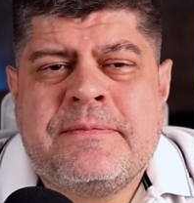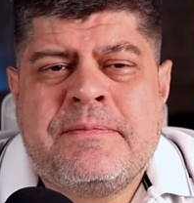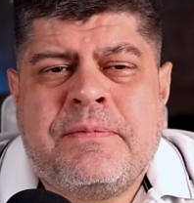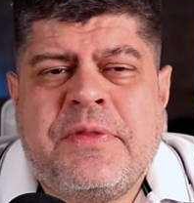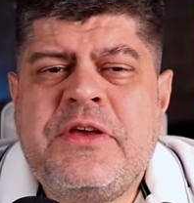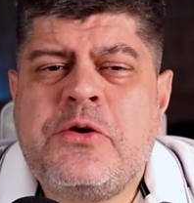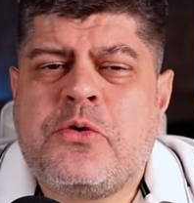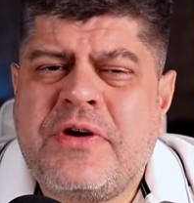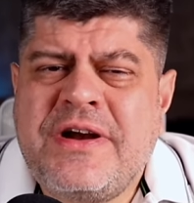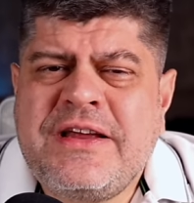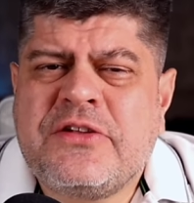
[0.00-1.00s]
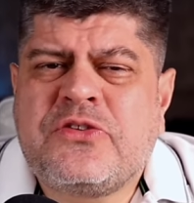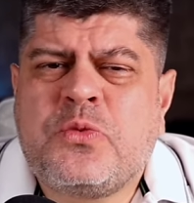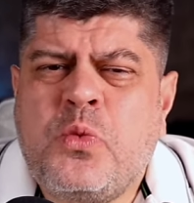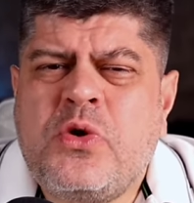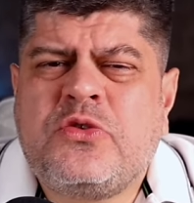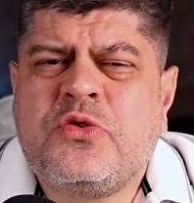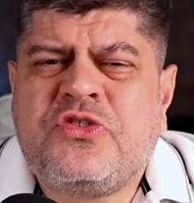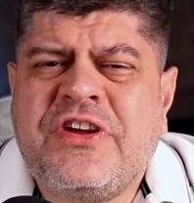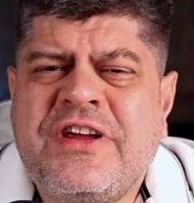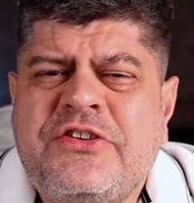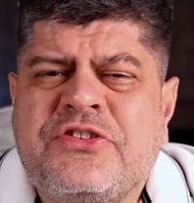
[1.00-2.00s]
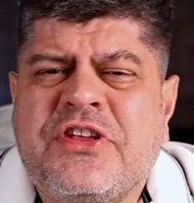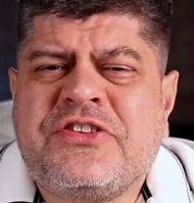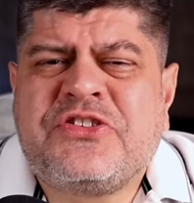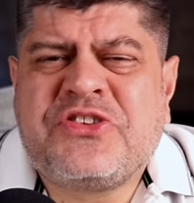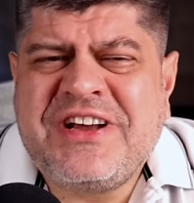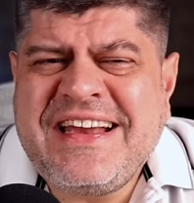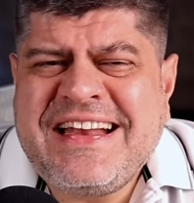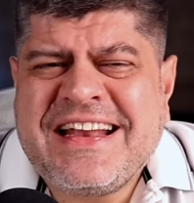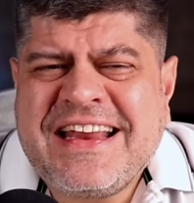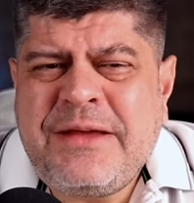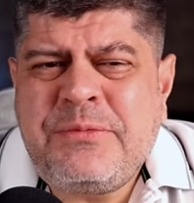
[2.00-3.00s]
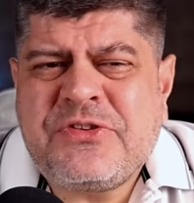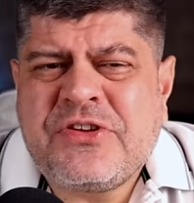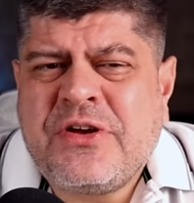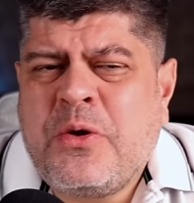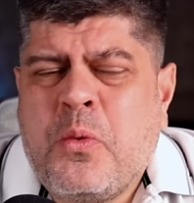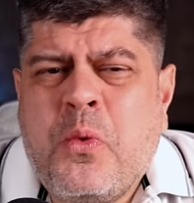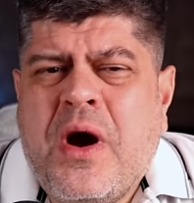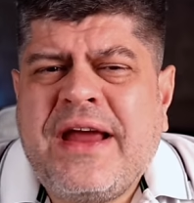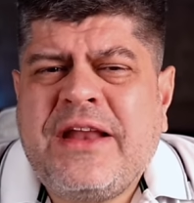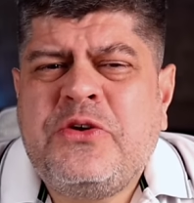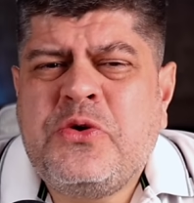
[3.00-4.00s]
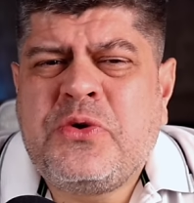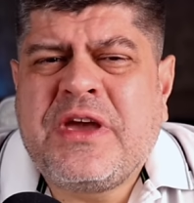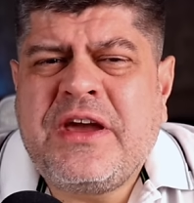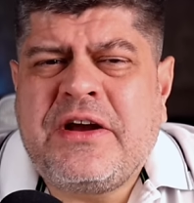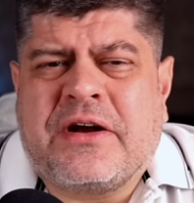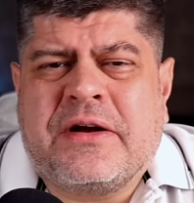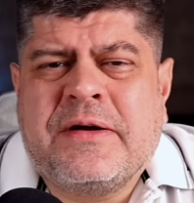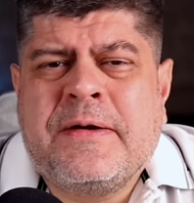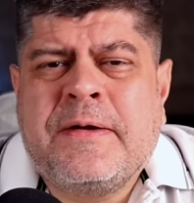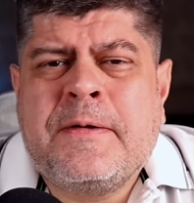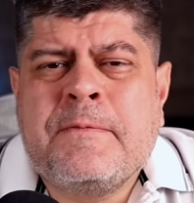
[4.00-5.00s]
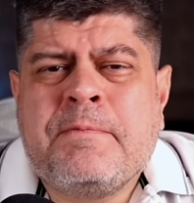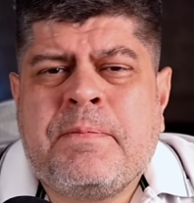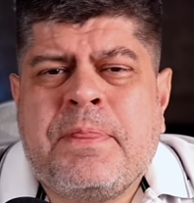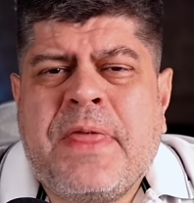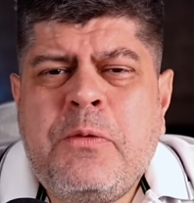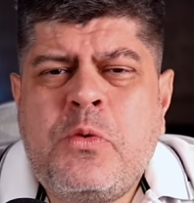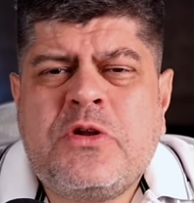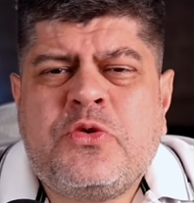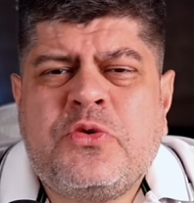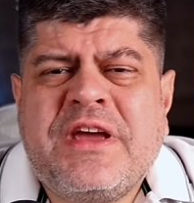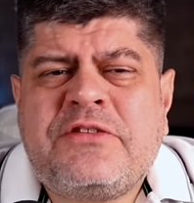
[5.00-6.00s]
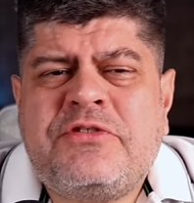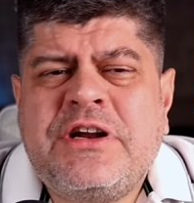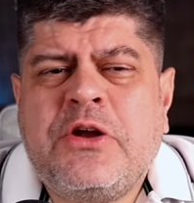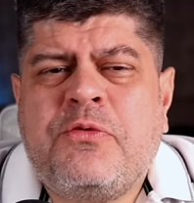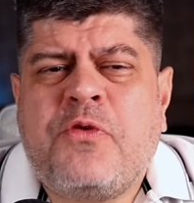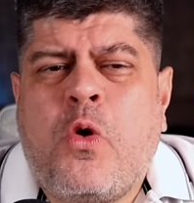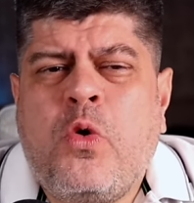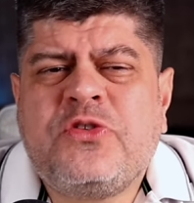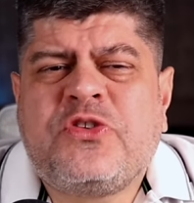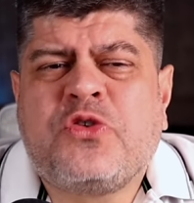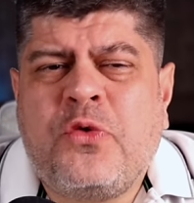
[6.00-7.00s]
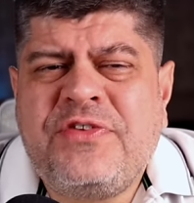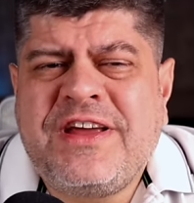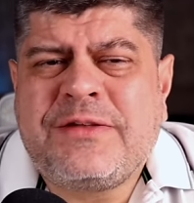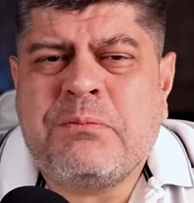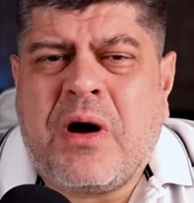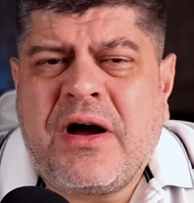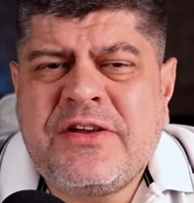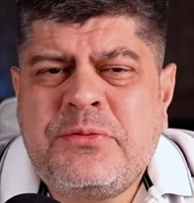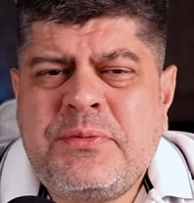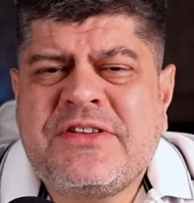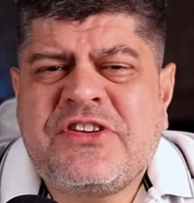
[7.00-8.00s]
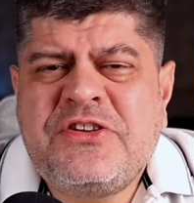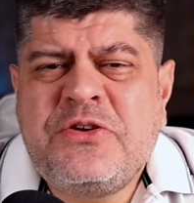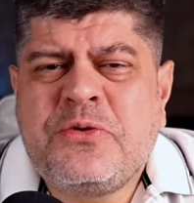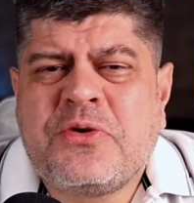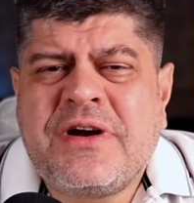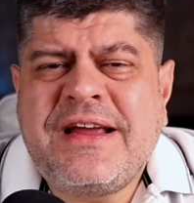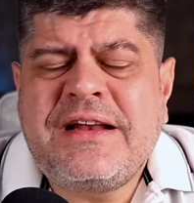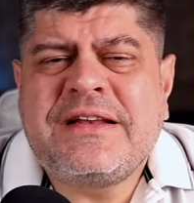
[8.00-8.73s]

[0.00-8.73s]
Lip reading: The Ukrainians want to change the street names? Why do you care? They want to get rid of old Soviet monuments in Ukraine?